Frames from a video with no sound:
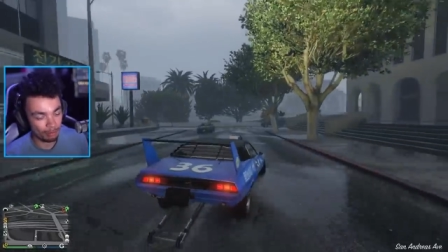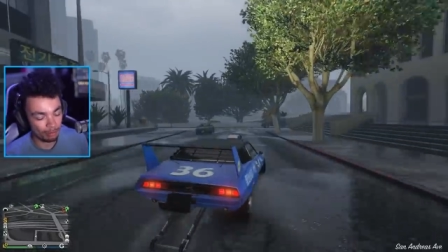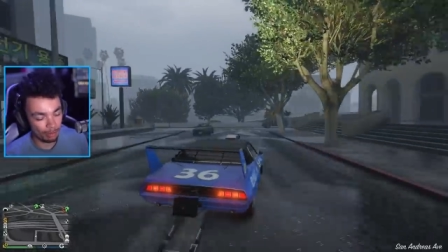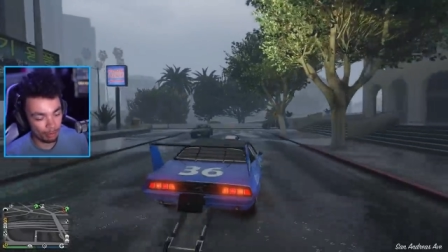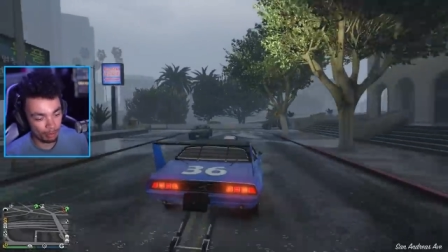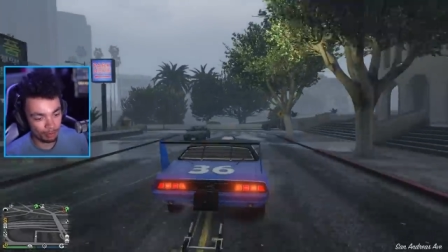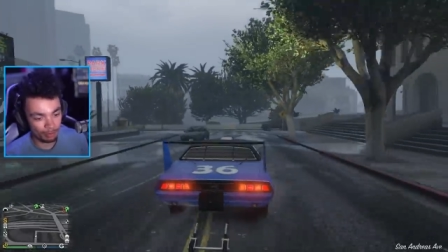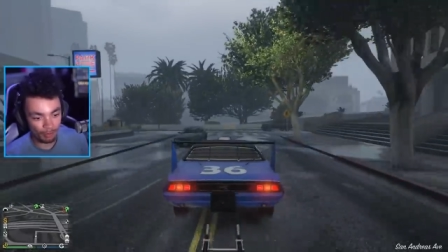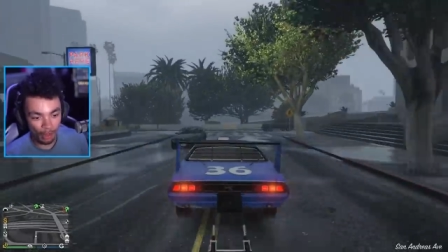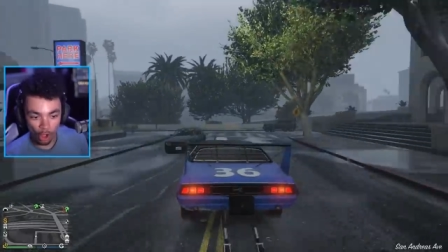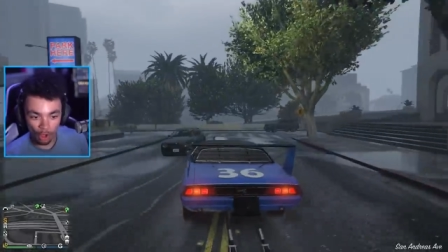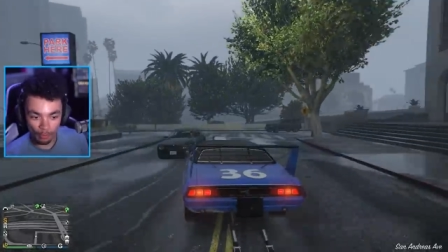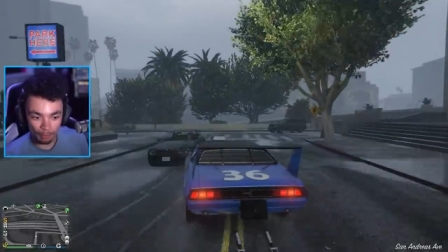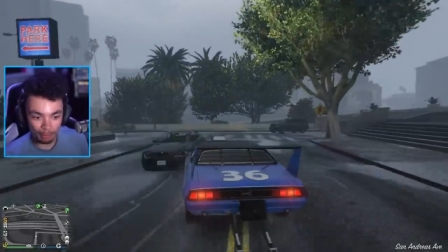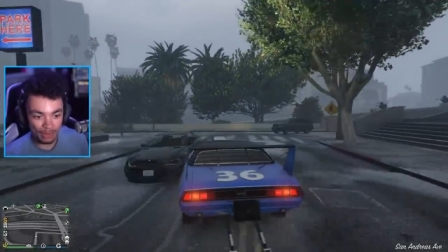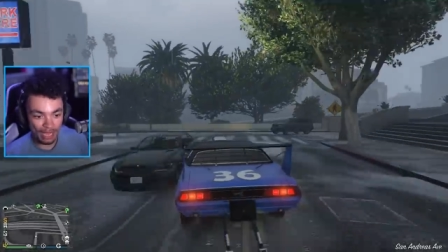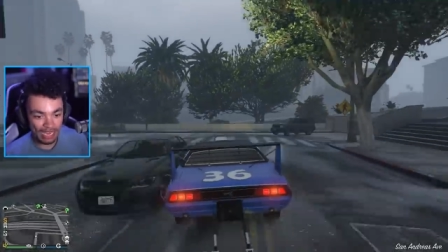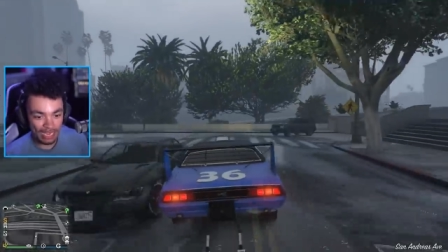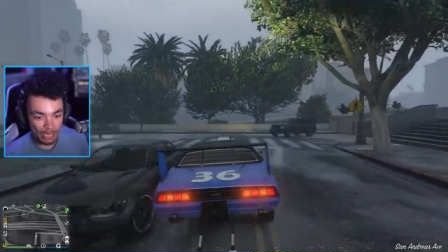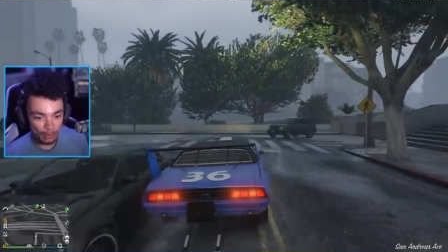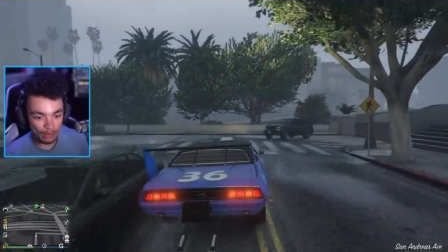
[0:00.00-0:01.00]
But uh,
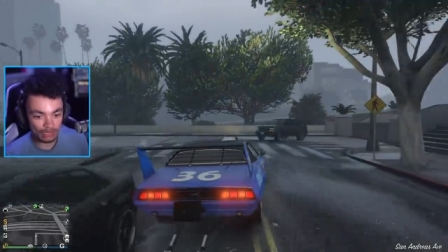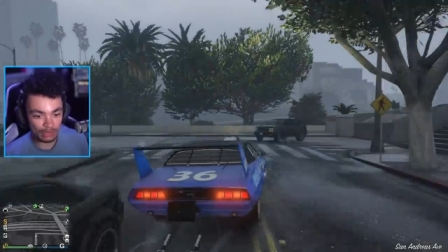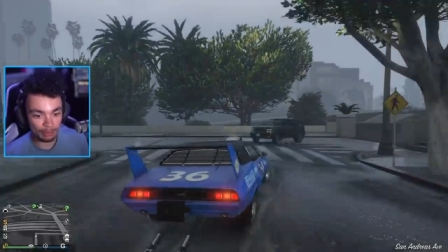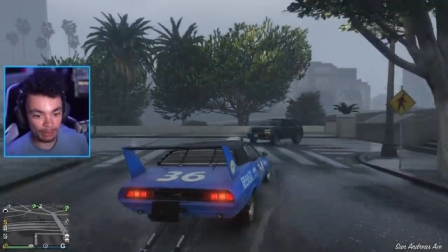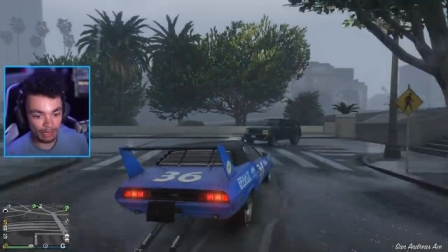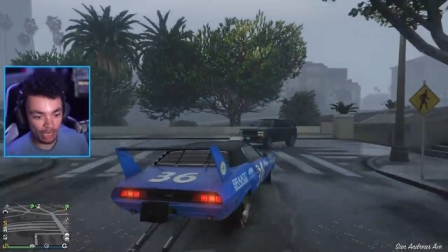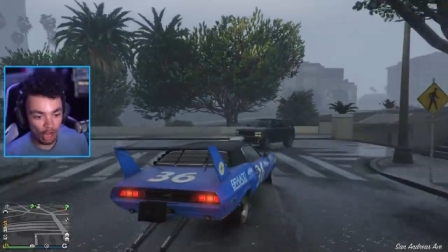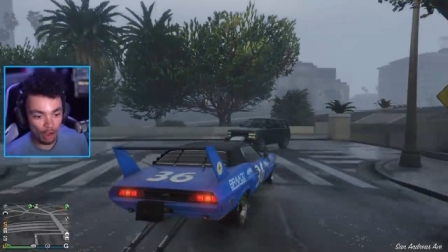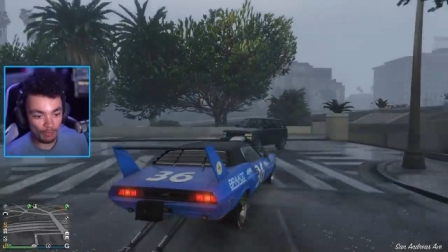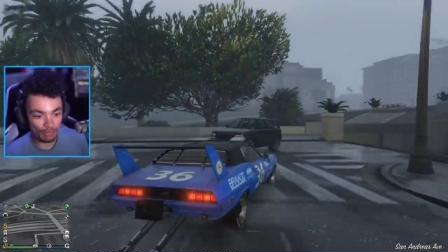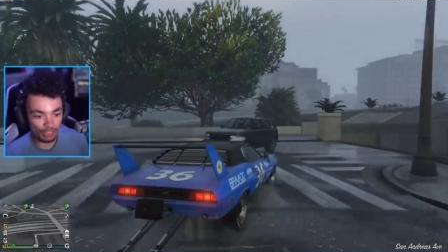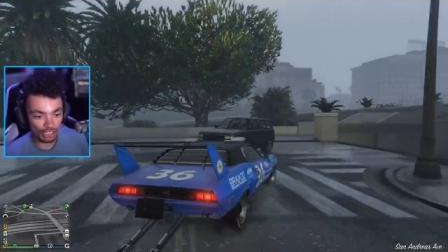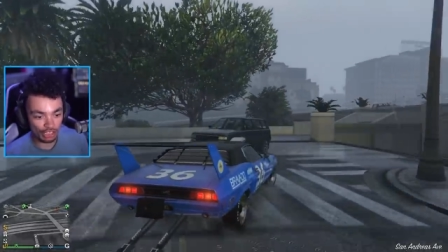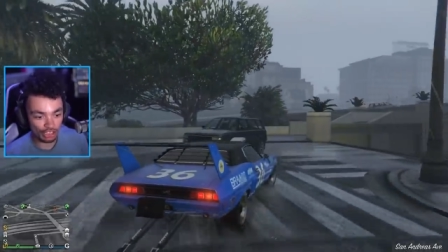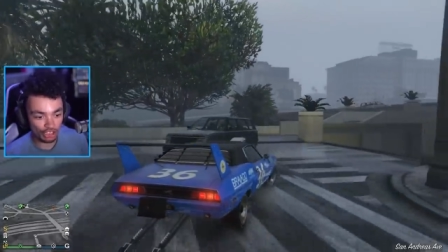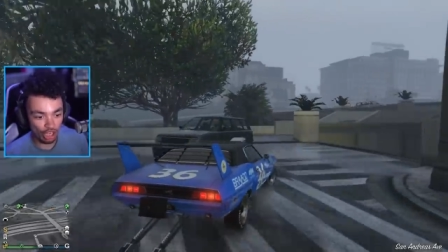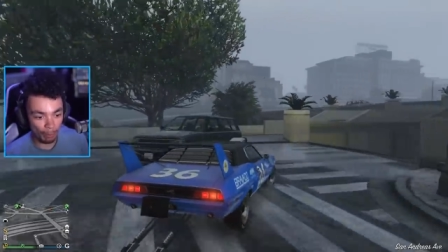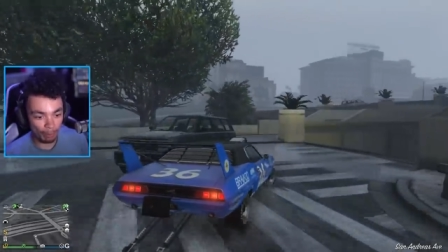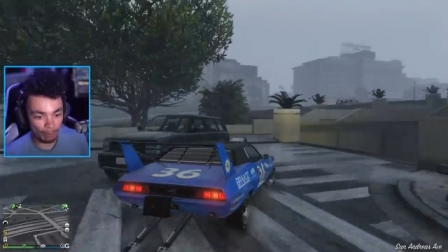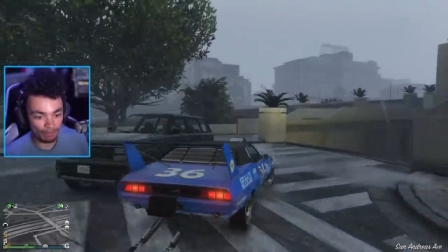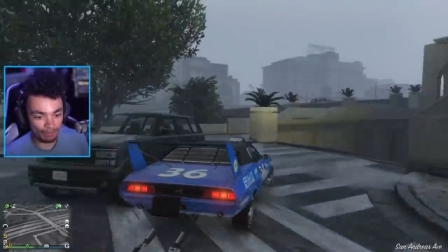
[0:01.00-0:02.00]
Benny was a bit over the
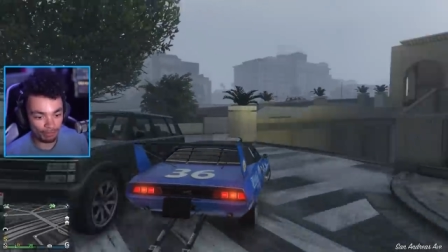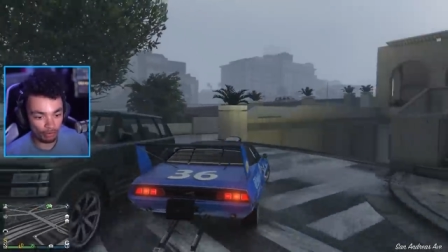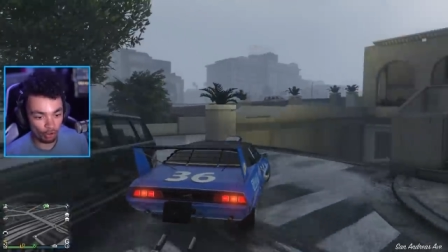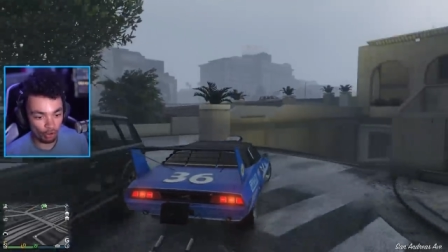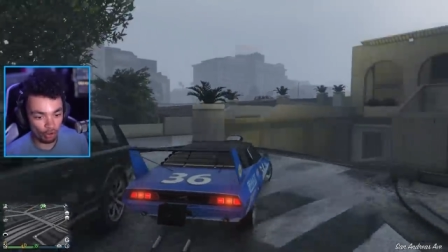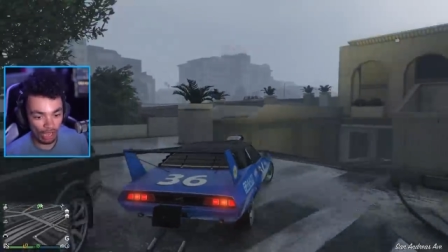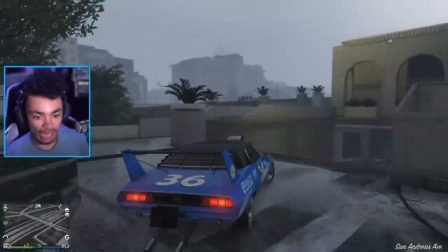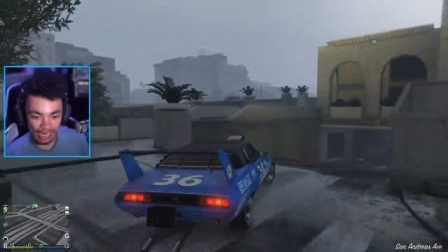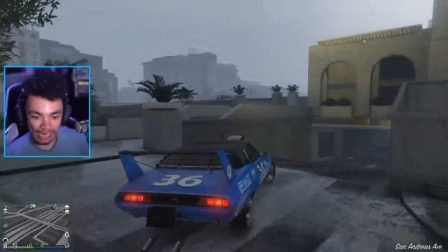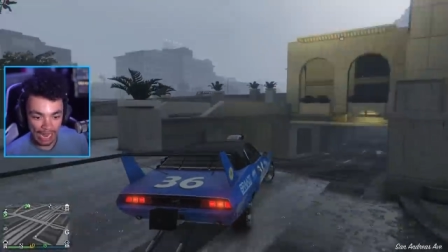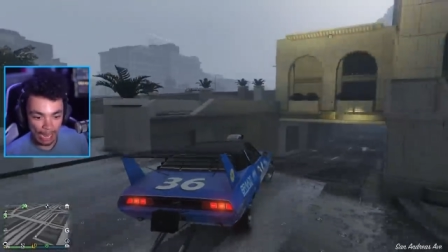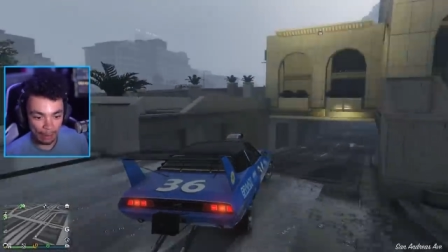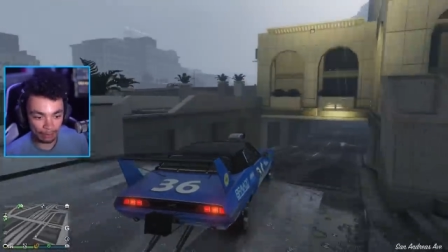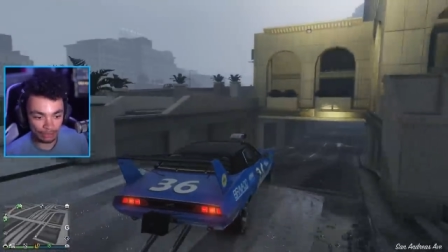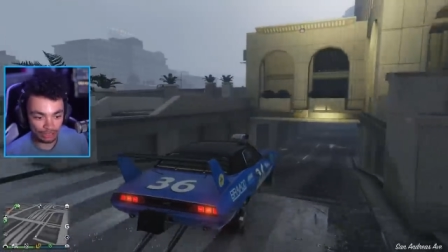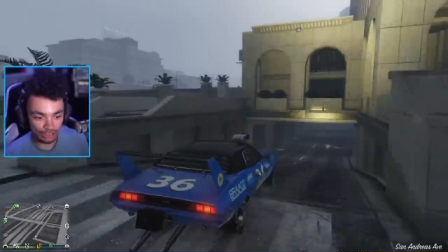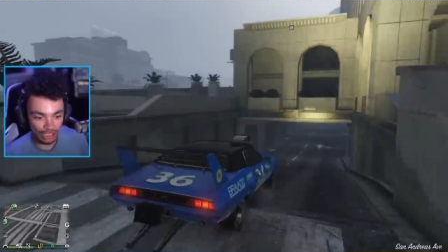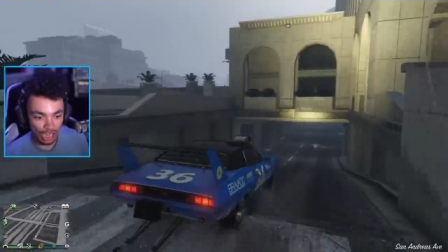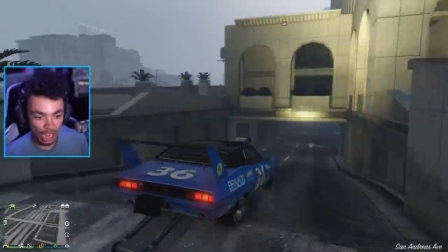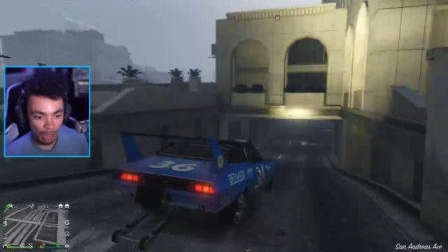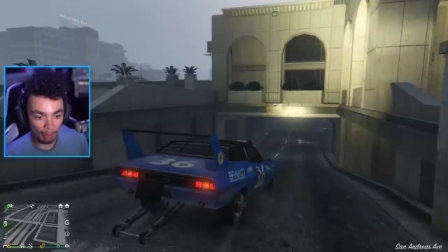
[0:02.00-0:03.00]
top before, and now
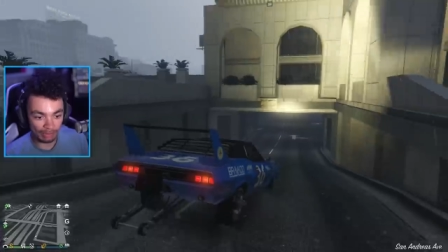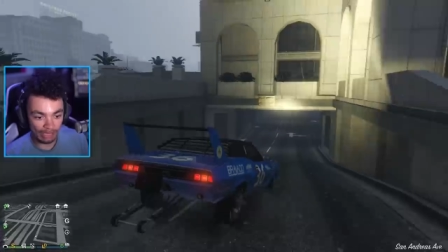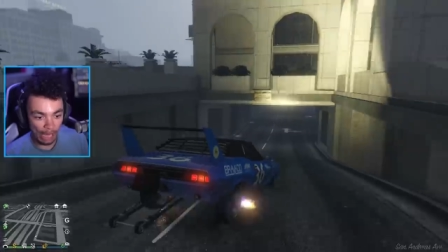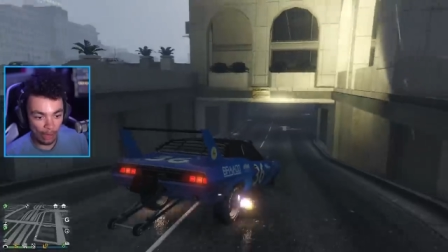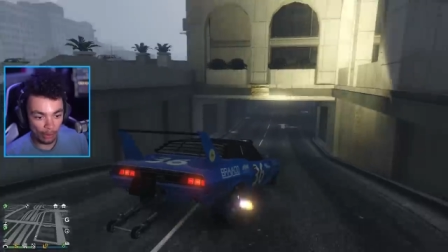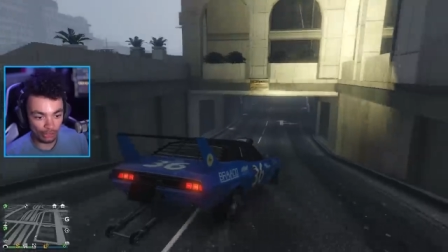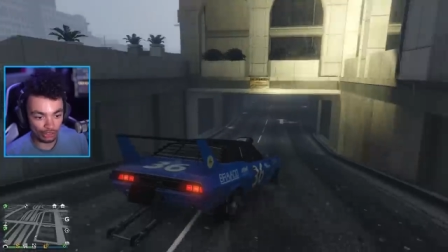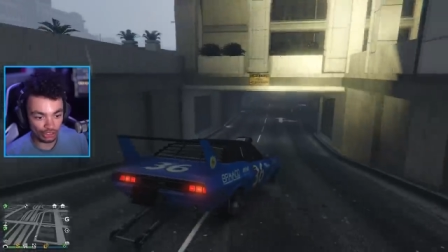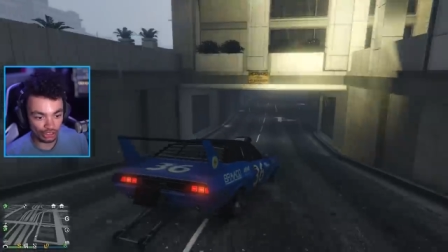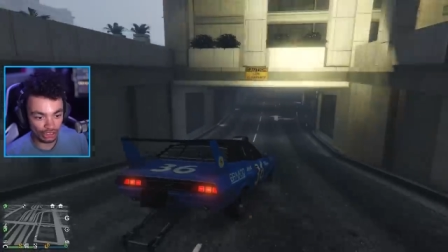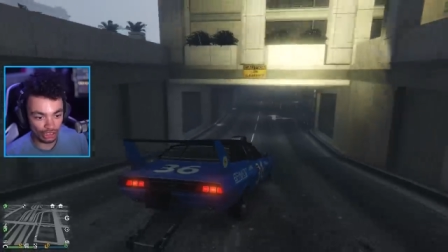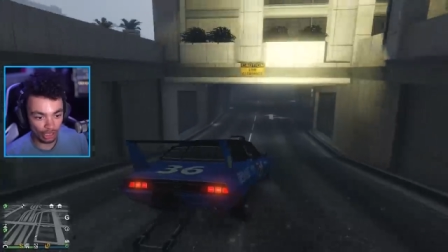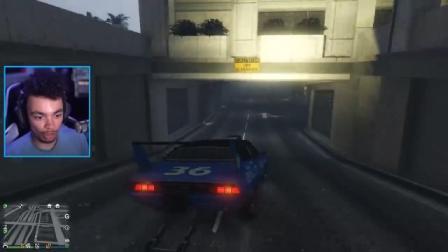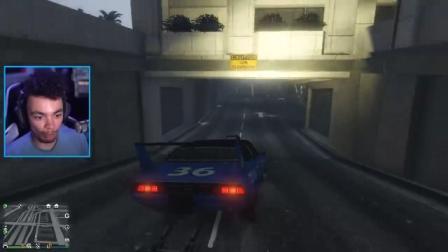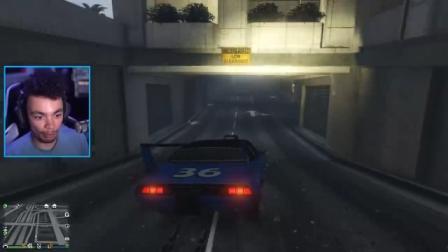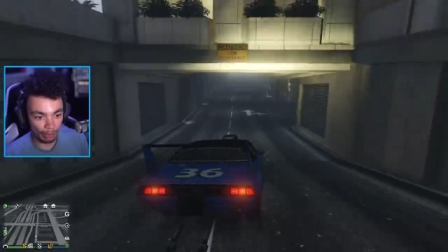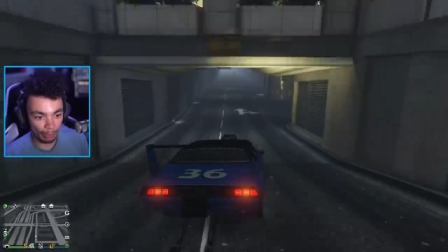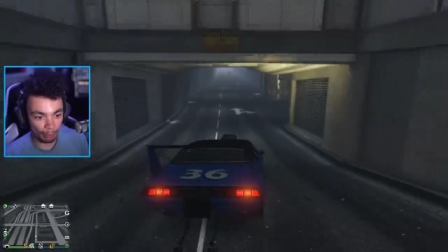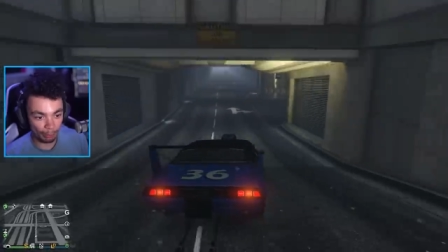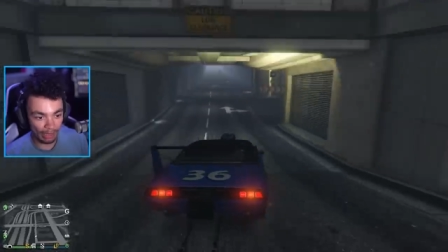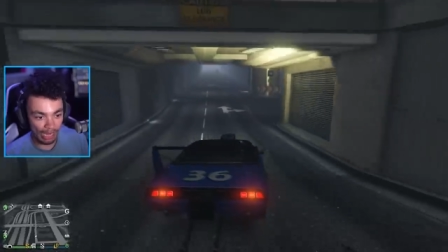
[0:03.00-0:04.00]
he's calmed down just a little bit.